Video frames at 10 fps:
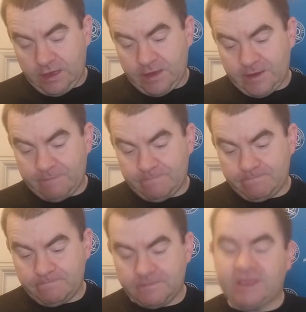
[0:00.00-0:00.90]

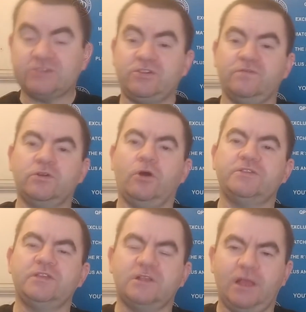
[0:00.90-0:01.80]
That's it
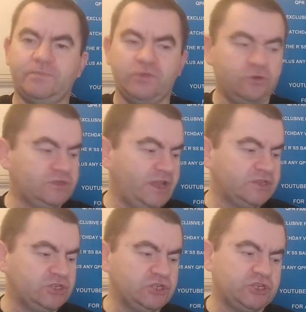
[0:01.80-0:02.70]
regarding the club news,
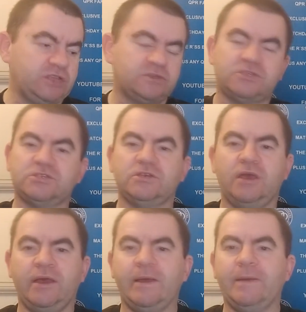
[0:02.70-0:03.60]
ladies and gents.